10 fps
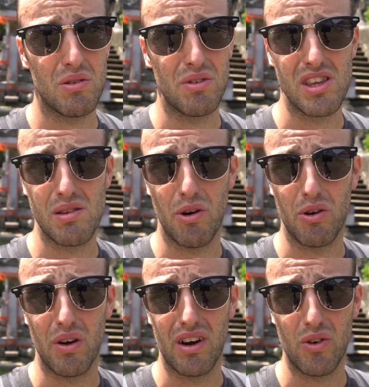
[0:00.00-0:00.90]
to be the
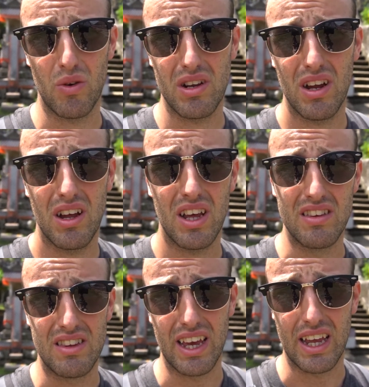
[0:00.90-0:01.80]
spot where everyone
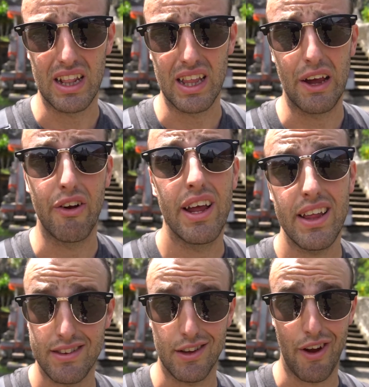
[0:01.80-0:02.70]
is taking their
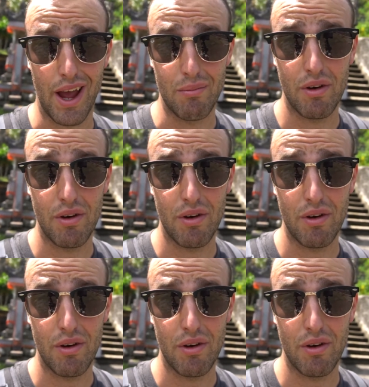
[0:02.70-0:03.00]
Instagram